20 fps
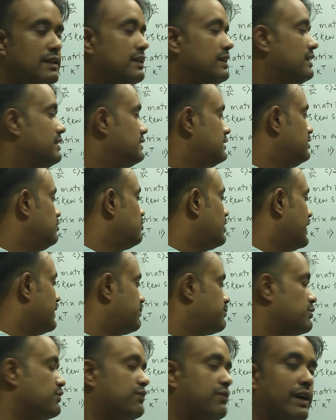and you
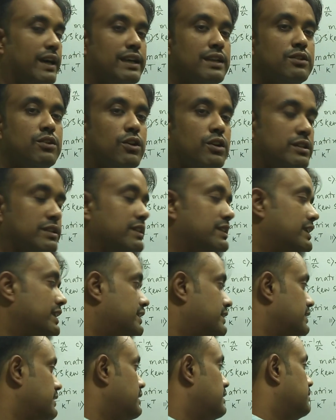have to find
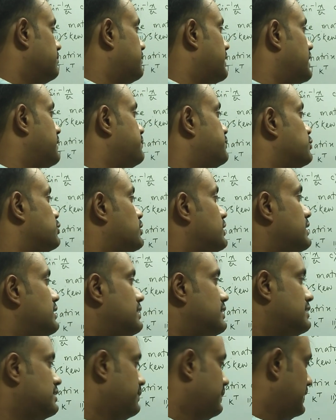ordinate by putting
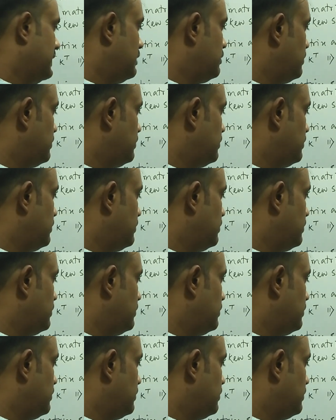this value